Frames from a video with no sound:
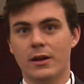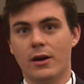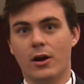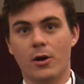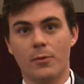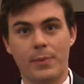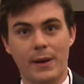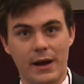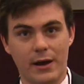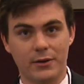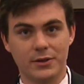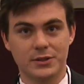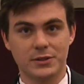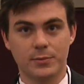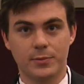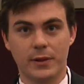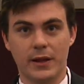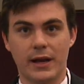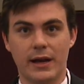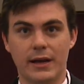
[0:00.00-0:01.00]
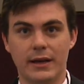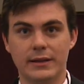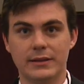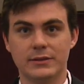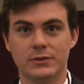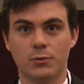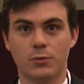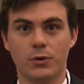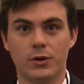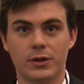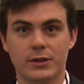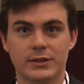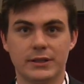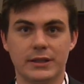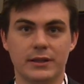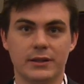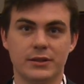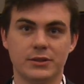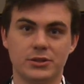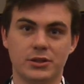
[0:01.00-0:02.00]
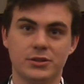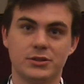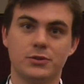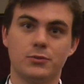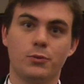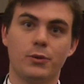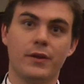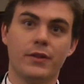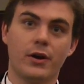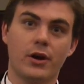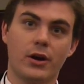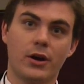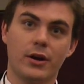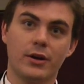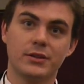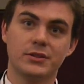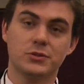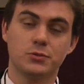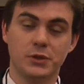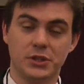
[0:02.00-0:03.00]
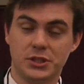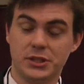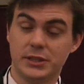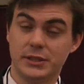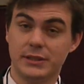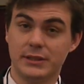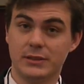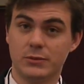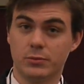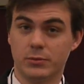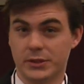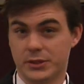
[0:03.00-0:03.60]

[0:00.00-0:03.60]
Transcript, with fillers: our power supplies worked in conjunction with our switches,